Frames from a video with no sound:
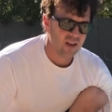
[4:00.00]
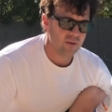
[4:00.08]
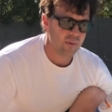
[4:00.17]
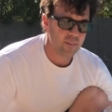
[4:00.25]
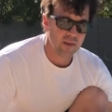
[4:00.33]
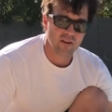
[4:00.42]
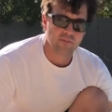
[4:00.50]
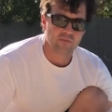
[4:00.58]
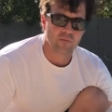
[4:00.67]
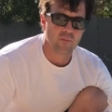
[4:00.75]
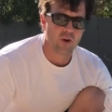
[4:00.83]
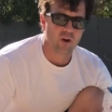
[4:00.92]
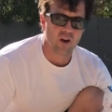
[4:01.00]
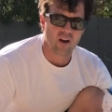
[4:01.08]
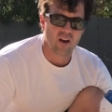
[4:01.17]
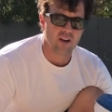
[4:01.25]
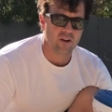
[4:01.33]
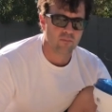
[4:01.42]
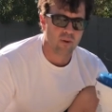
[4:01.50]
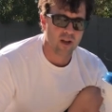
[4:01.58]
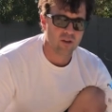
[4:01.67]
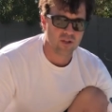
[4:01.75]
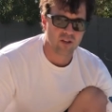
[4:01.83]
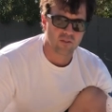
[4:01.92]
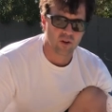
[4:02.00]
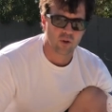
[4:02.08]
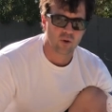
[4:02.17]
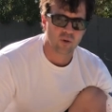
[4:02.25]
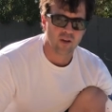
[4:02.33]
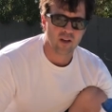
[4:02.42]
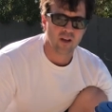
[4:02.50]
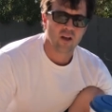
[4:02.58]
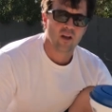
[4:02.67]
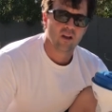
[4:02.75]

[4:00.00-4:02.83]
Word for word: It may be different from your area. You might use a different chlorine.